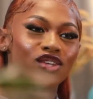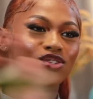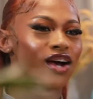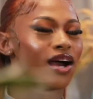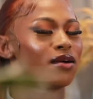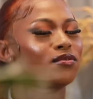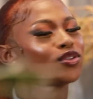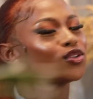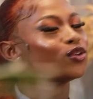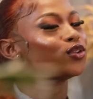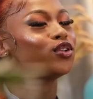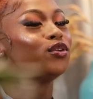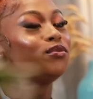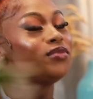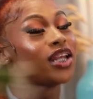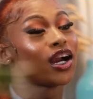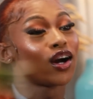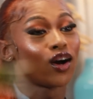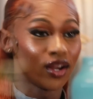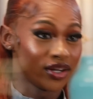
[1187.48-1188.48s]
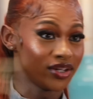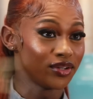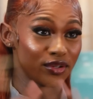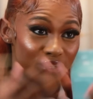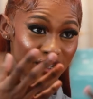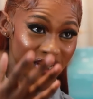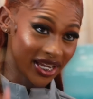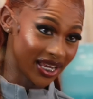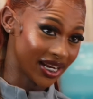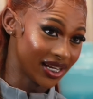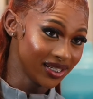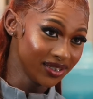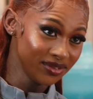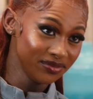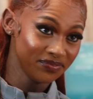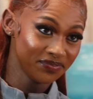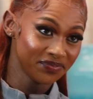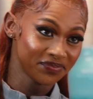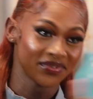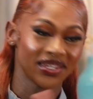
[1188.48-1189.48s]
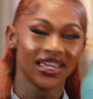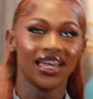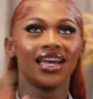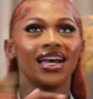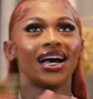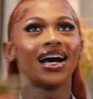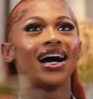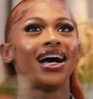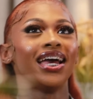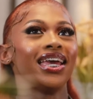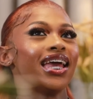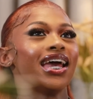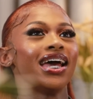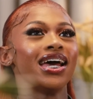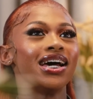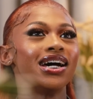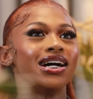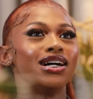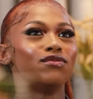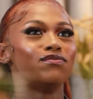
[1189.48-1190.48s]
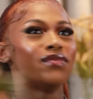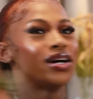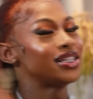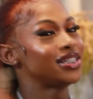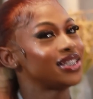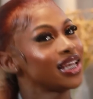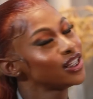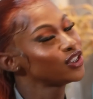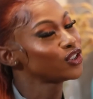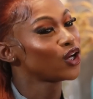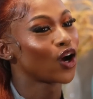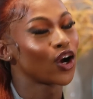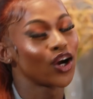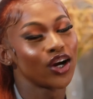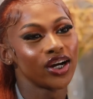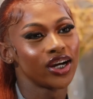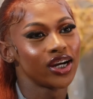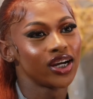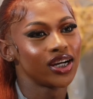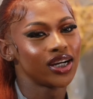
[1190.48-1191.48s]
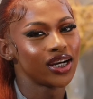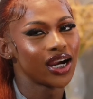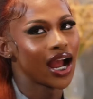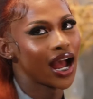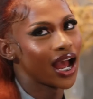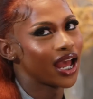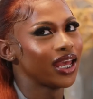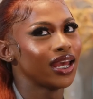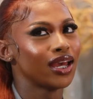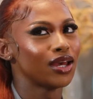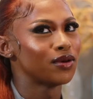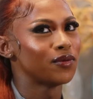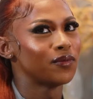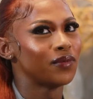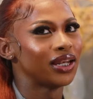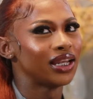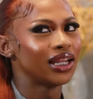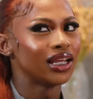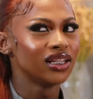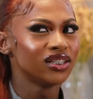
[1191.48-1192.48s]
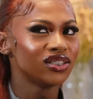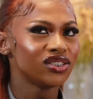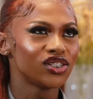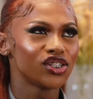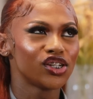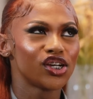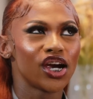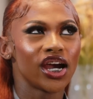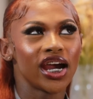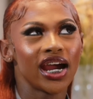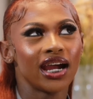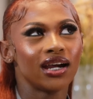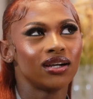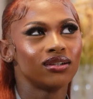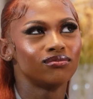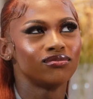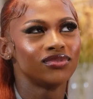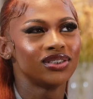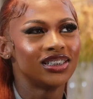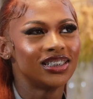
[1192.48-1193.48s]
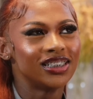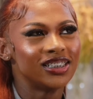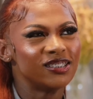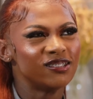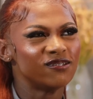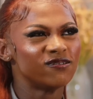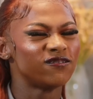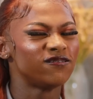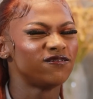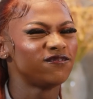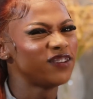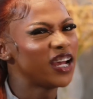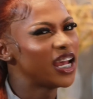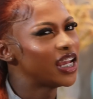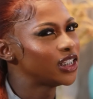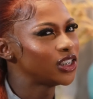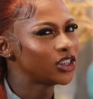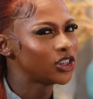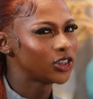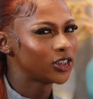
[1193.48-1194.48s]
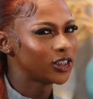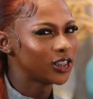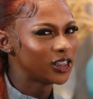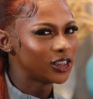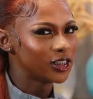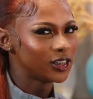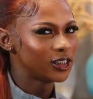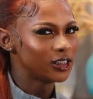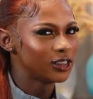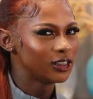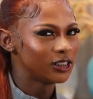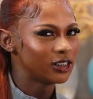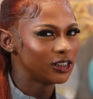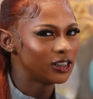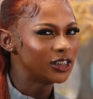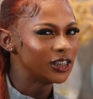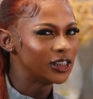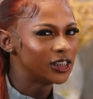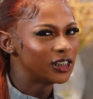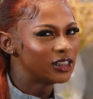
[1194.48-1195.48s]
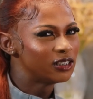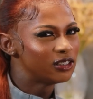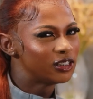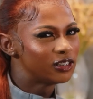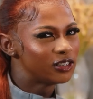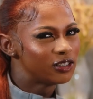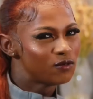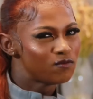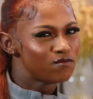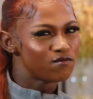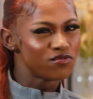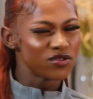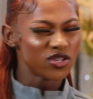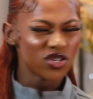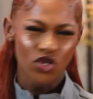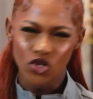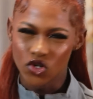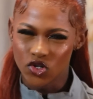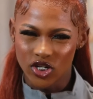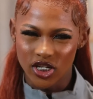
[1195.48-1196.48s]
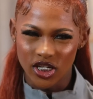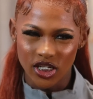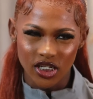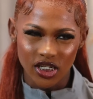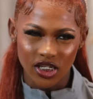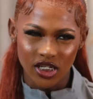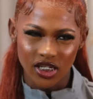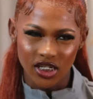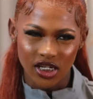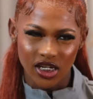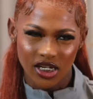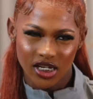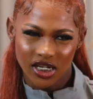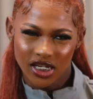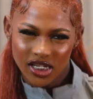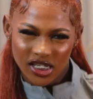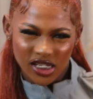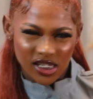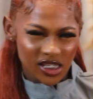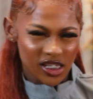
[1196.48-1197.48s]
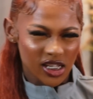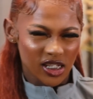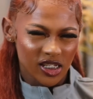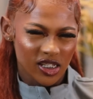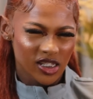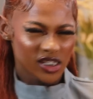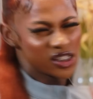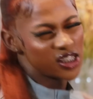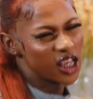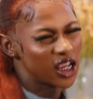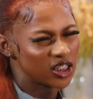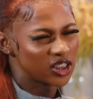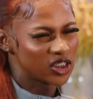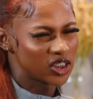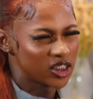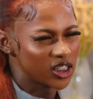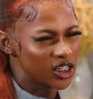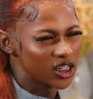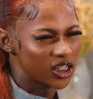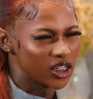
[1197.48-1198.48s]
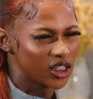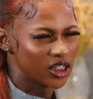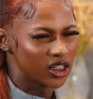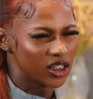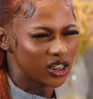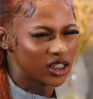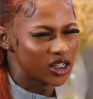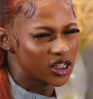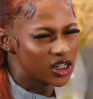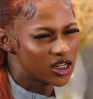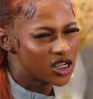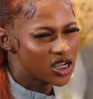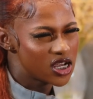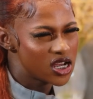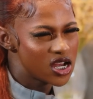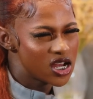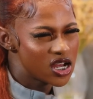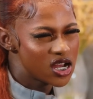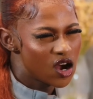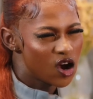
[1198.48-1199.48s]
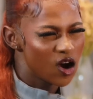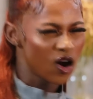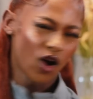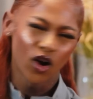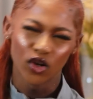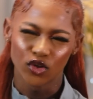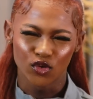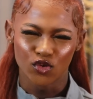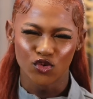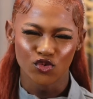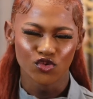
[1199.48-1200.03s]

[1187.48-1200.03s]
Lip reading: So I'm a social media content creator. I am a TikToker. I am an Instagram fashion, beauty, sensation, hot